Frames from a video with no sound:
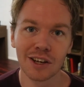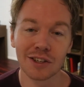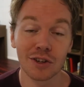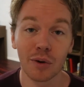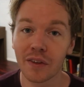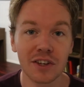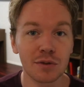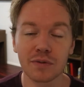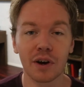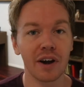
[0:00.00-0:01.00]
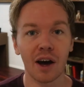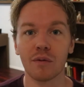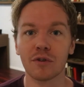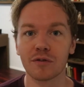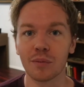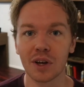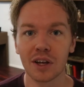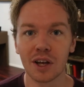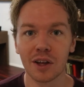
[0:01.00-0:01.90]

So, and this was very helpful for me.